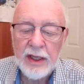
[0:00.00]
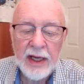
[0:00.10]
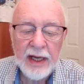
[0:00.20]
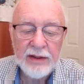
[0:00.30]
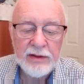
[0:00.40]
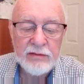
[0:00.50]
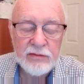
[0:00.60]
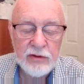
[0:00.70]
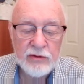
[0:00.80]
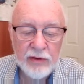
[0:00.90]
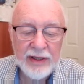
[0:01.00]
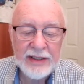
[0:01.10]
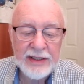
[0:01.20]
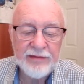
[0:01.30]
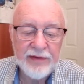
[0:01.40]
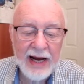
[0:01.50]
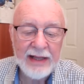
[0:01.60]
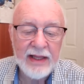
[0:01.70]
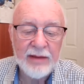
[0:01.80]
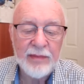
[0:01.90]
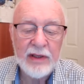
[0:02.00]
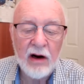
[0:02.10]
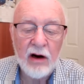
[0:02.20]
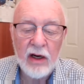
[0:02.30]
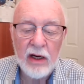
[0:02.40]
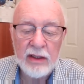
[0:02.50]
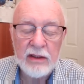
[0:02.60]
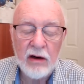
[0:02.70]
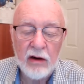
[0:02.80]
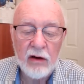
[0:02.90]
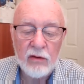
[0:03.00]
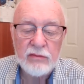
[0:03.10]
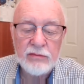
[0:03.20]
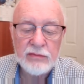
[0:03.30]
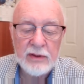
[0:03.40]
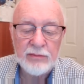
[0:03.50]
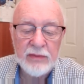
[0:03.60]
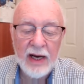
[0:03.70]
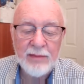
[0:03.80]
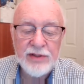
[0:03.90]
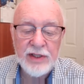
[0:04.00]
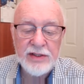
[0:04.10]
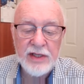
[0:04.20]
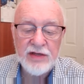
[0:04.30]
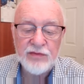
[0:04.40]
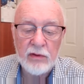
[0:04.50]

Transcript: and to try to divide them, and are sometimes successful.